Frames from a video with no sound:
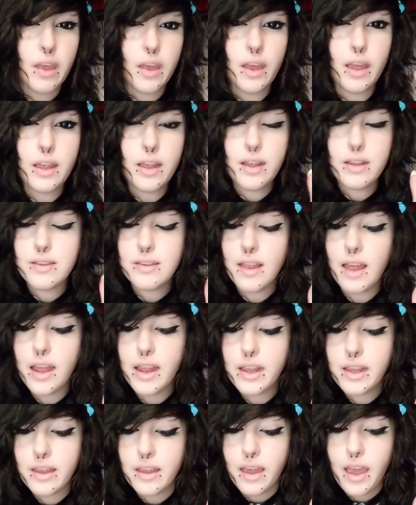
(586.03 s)
It's
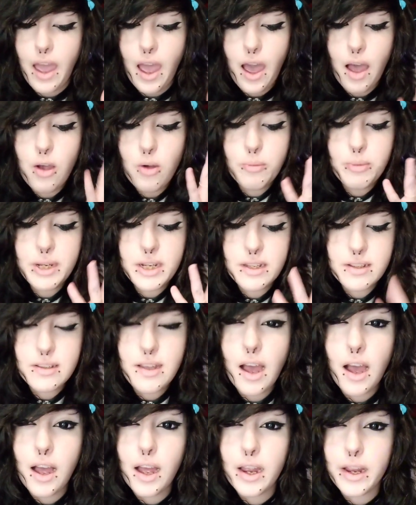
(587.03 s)
like, how many
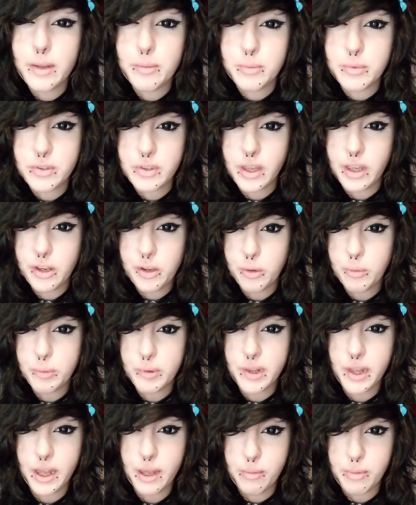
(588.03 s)
times can you
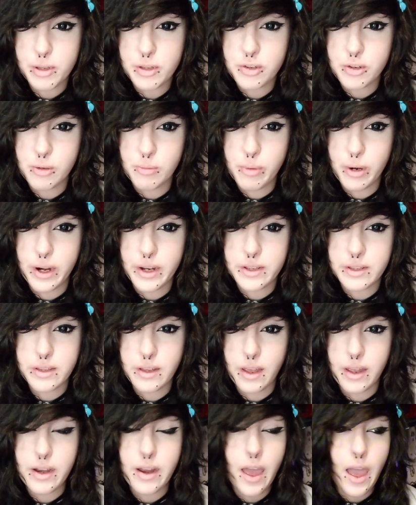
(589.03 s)
play Mr.
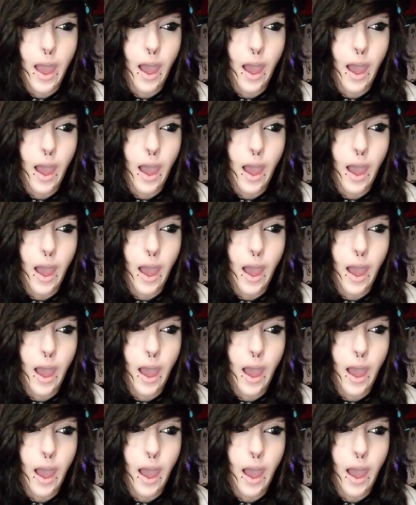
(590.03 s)
Brightside?